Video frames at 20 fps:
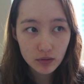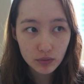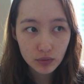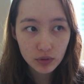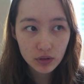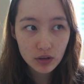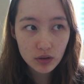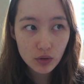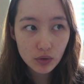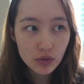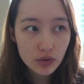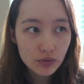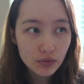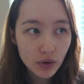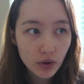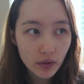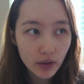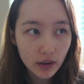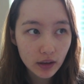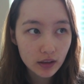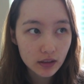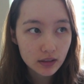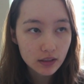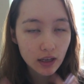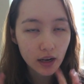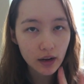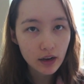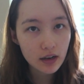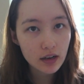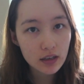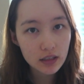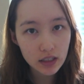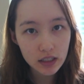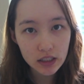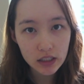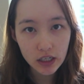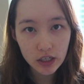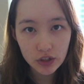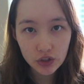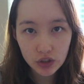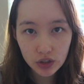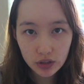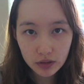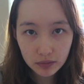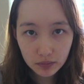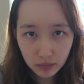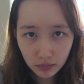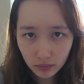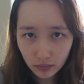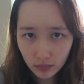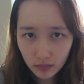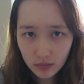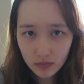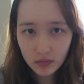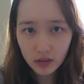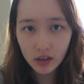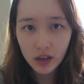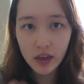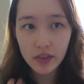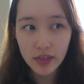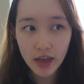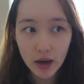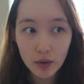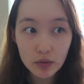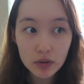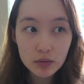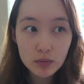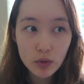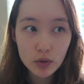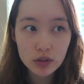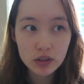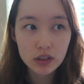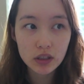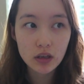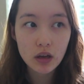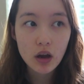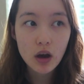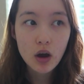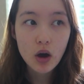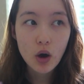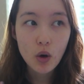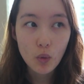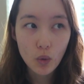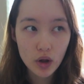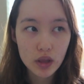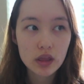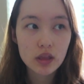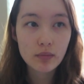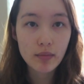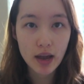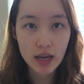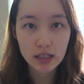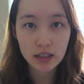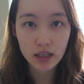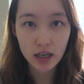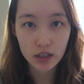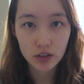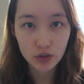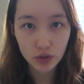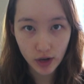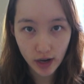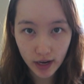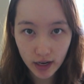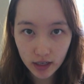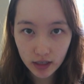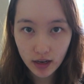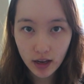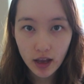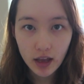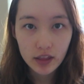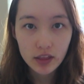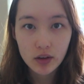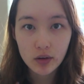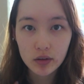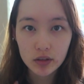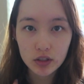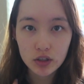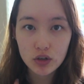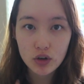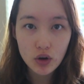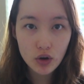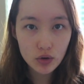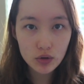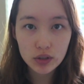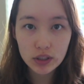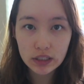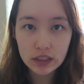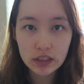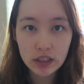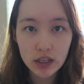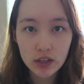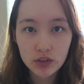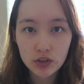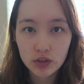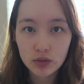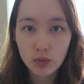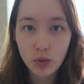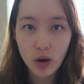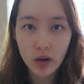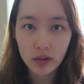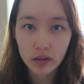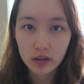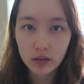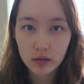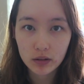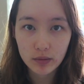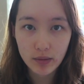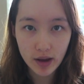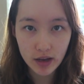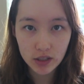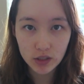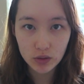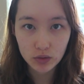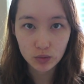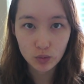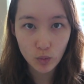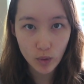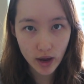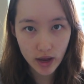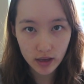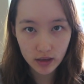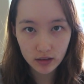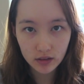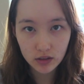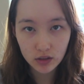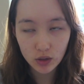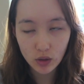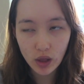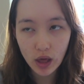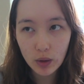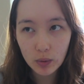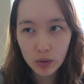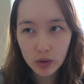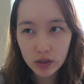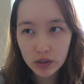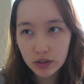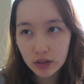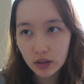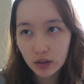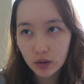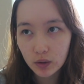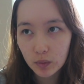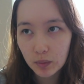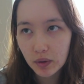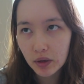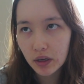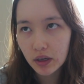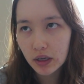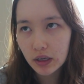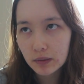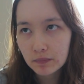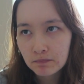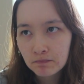really only felt like a tightening sensation, and that was mostly when the mask had dried. There was no sensation while the mask was wet, so that was a little bit